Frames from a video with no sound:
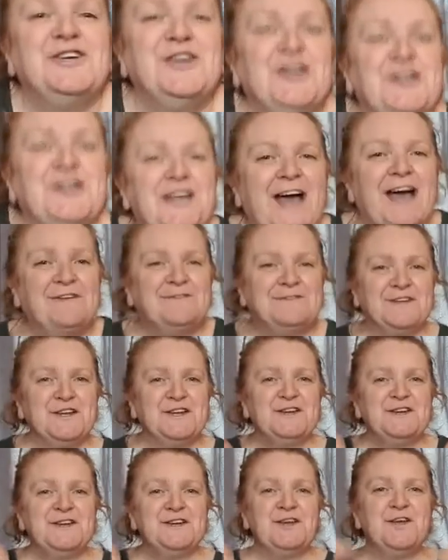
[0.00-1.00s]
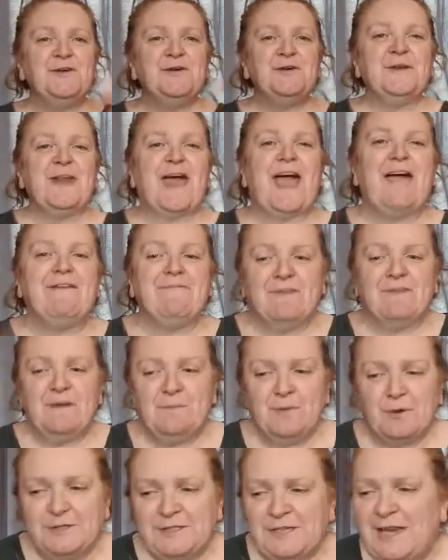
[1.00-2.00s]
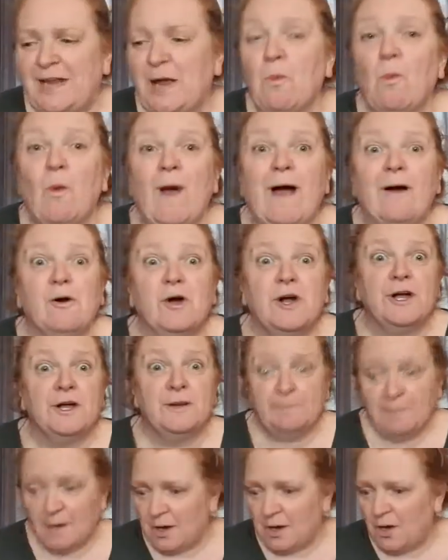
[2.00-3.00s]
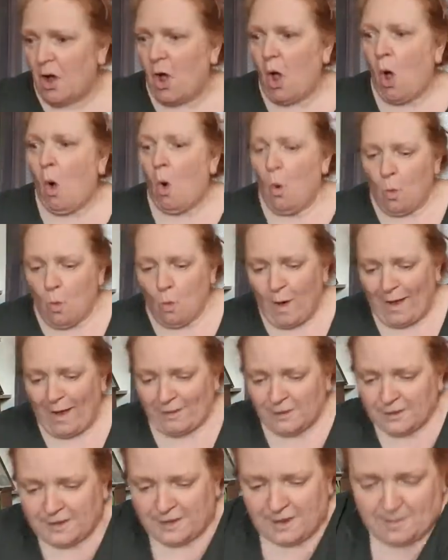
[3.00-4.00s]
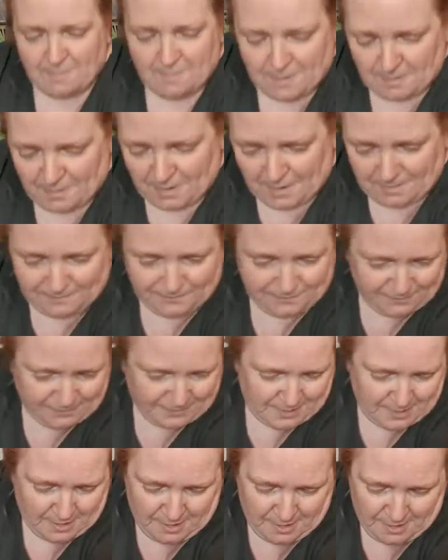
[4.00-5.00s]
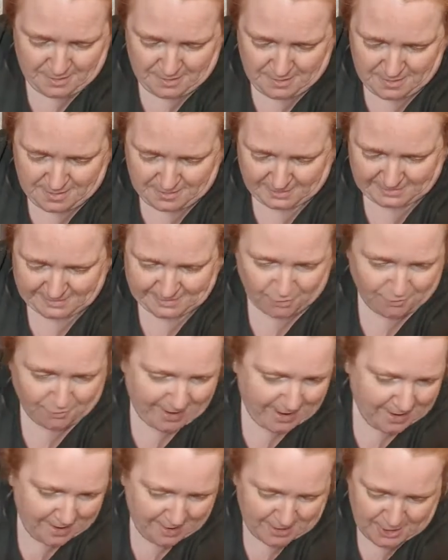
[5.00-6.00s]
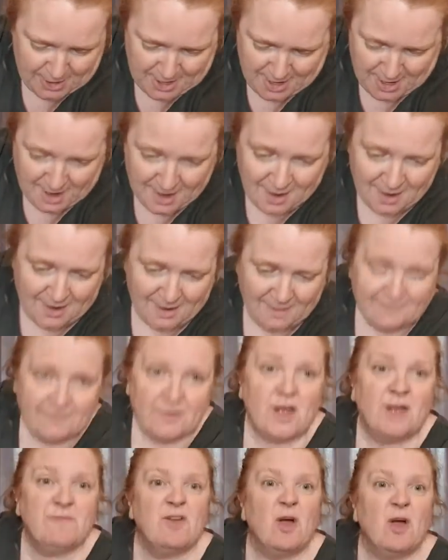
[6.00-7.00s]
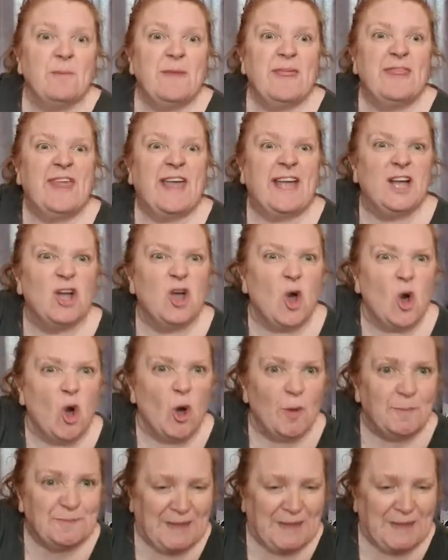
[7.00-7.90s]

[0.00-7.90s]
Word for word: Good afternoon, everybody. Welcome, welcome. Oh, sorry, got my thing caught.